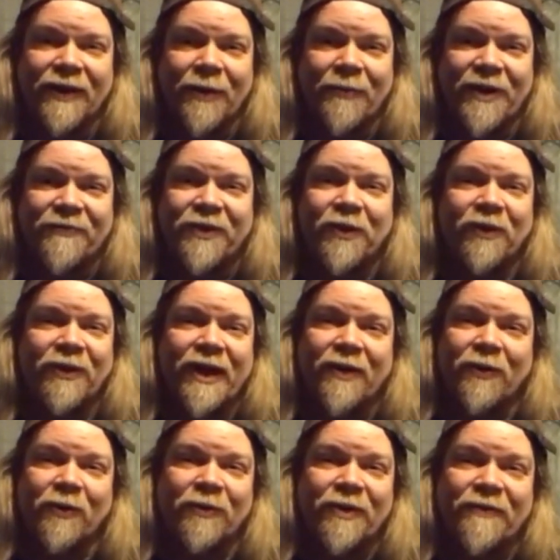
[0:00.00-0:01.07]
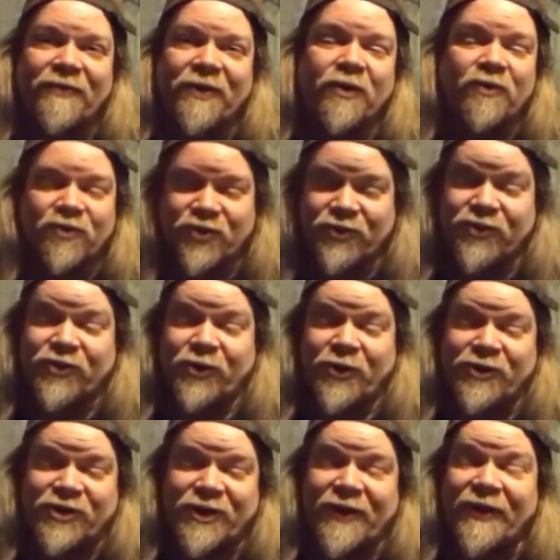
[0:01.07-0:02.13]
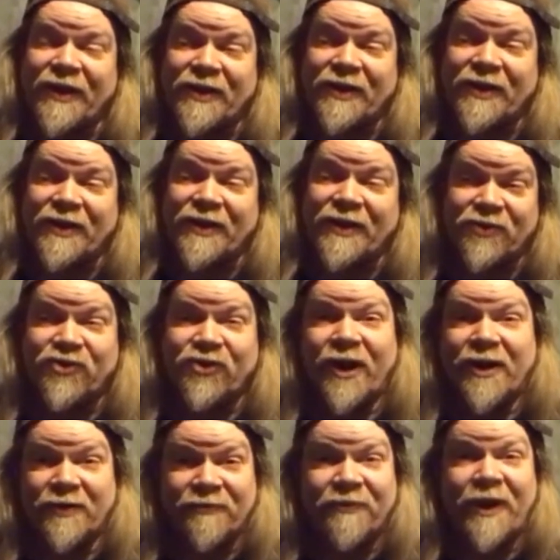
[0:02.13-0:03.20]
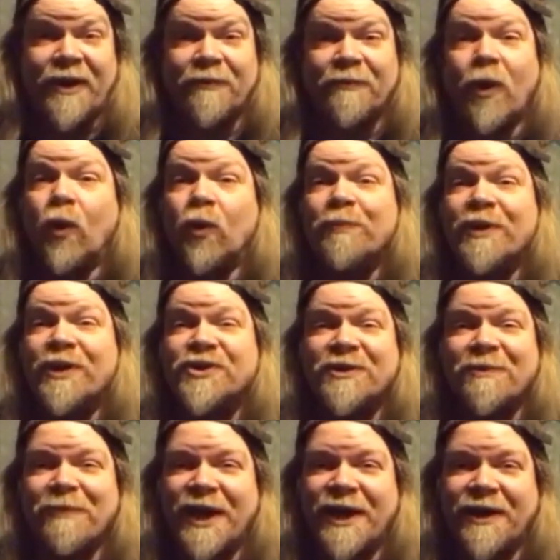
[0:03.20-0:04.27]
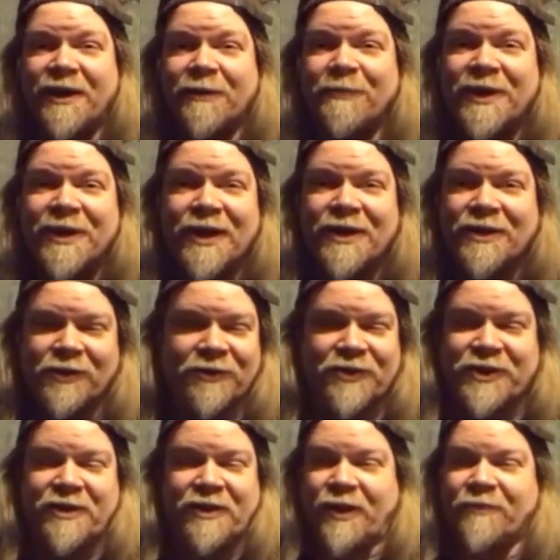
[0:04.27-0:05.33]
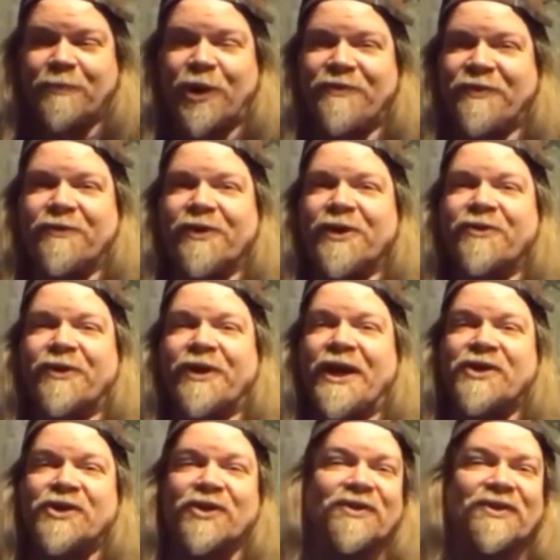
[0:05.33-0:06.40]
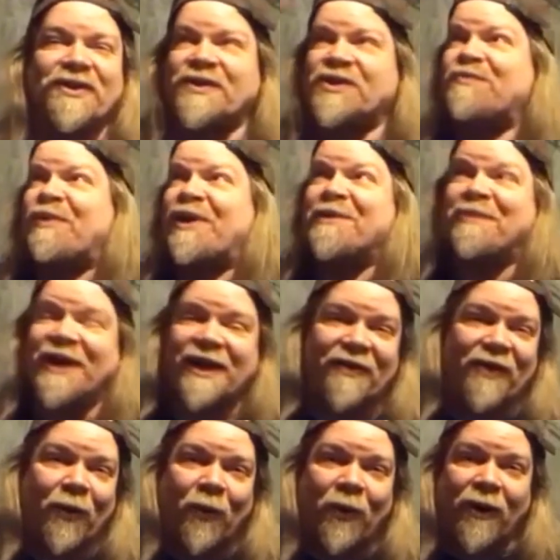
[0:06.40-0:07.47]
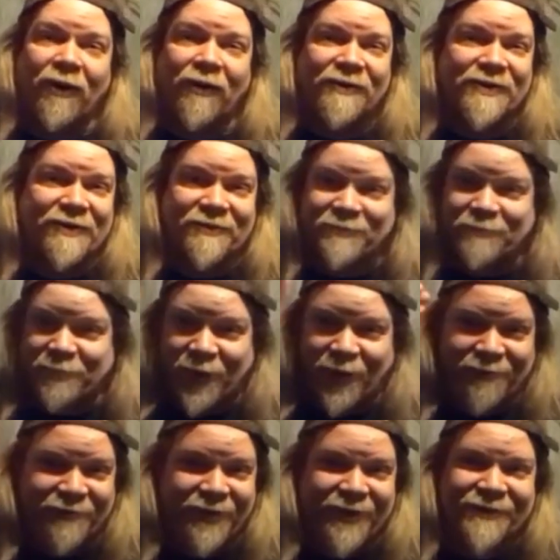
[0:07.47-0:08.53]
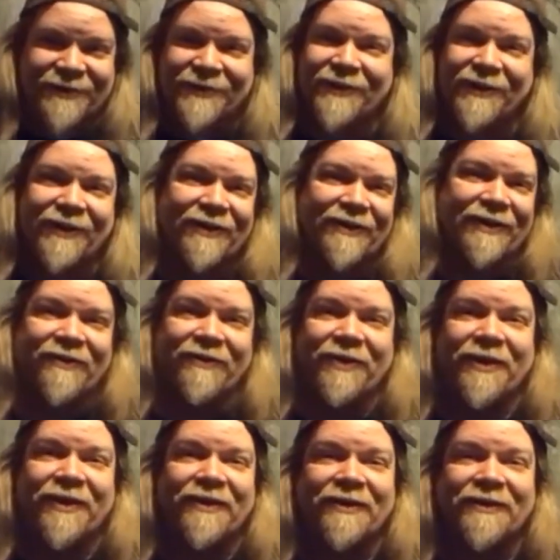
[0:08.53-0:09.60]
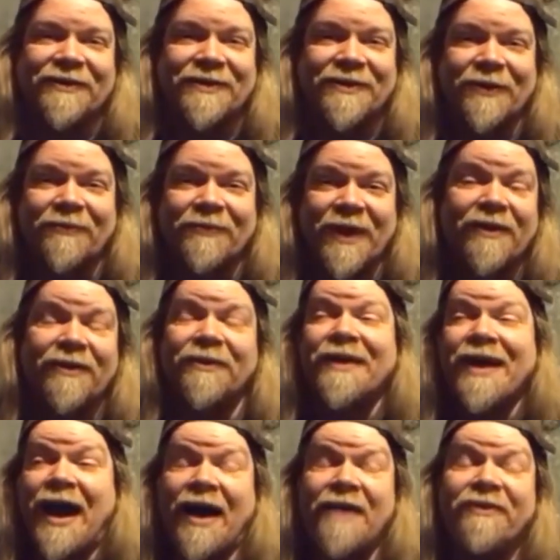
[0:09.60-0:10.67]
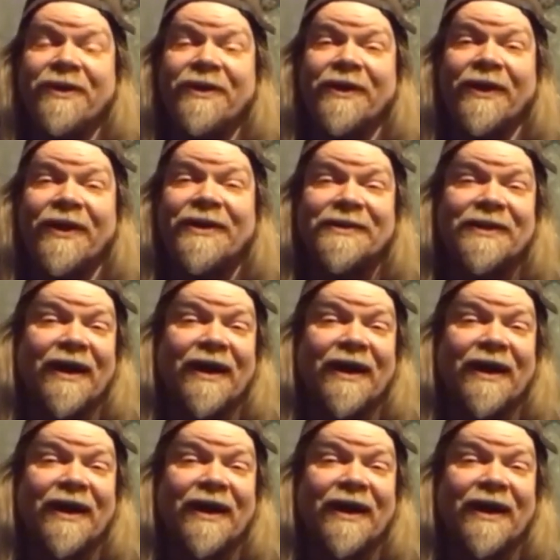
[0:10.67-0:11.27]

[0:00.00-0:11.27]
I mean, if you look at old, if you search and then you try to find old pictures of Mayhem, you'll see like perfect recreations. The spray paint on the walls is perfect. Oh, everything else. So yeah, I really liked it.